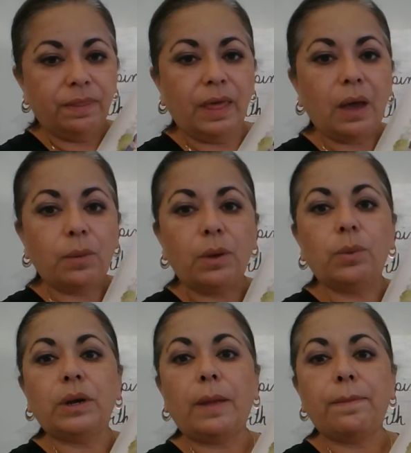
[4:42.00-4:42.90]
That way,
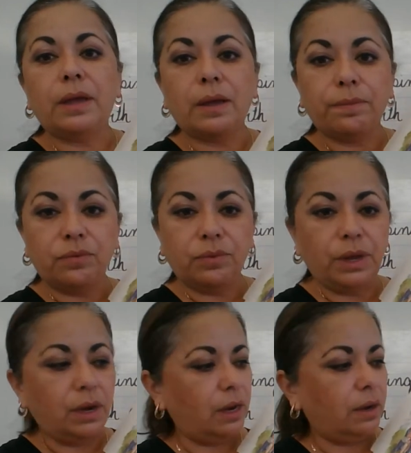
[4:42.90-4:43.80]
when I pick up the
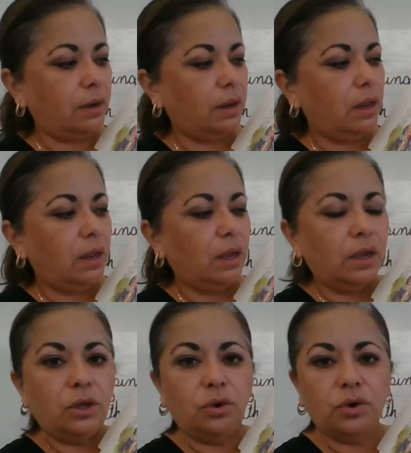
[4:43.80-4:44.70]
reading,
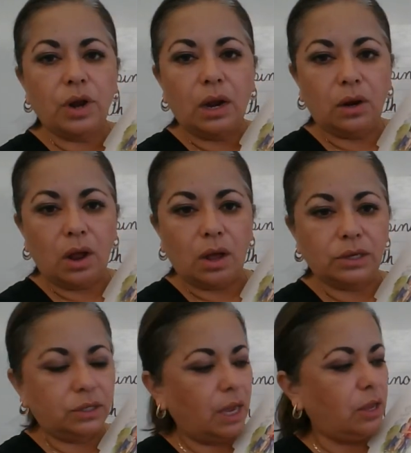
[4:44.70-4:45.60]
you're not
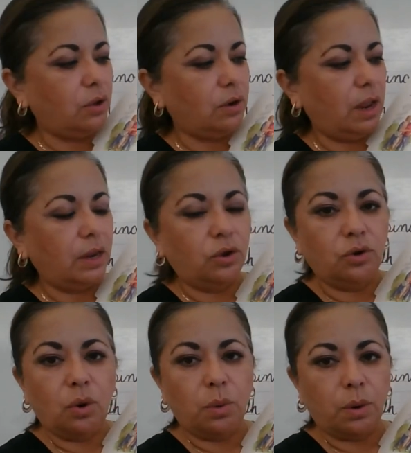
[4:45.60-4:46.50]
lost and you and you
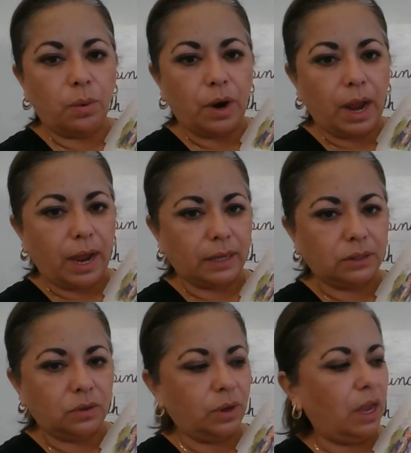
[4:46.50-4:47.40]
know where we're
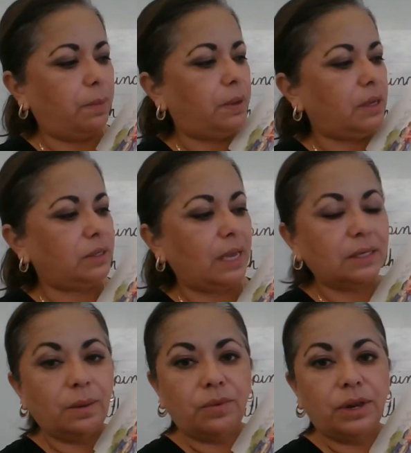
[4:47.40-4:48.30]
at, okay? Because as
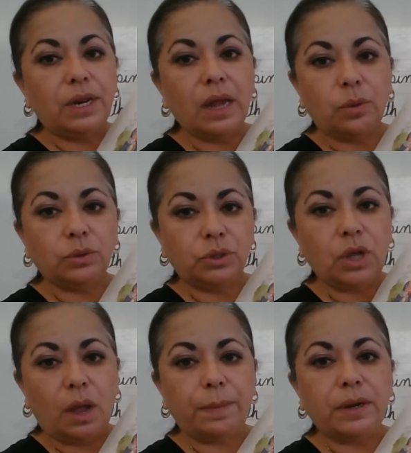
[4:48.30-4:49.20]
I'm reading, I will
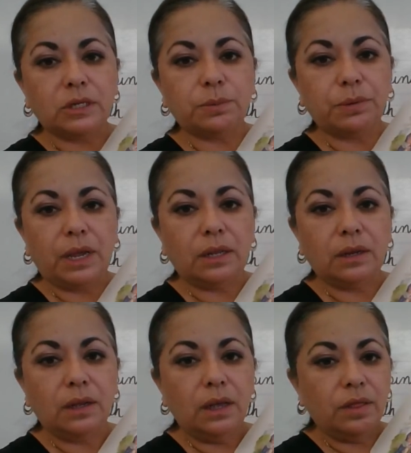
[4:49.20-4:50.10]
stop and
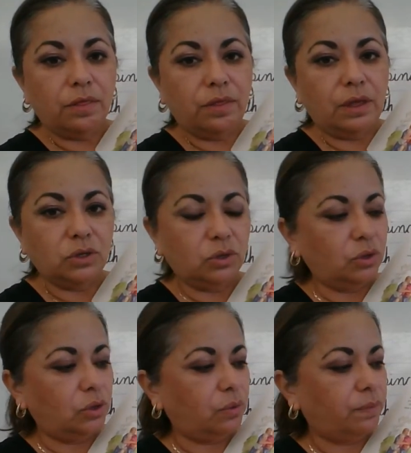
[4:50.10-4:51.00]
explain things to
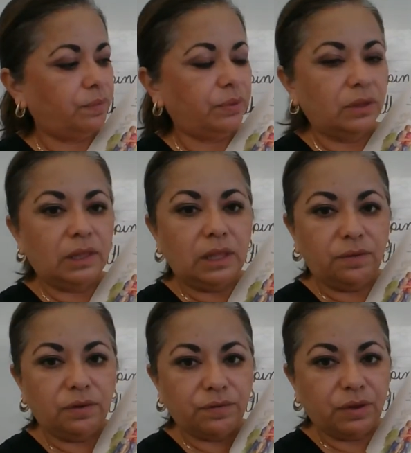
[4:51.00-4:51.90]
you.
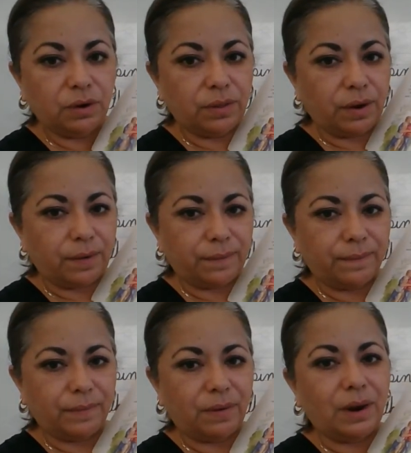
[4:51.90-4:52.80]
Leave your finger there,
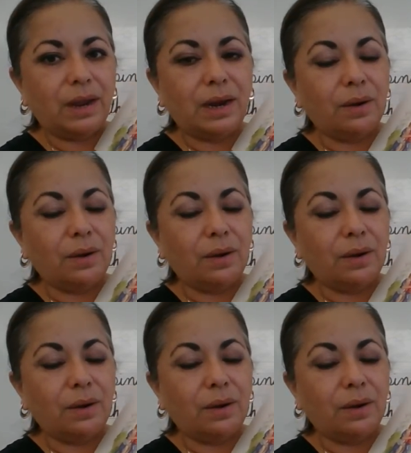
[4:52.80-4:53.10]
all right?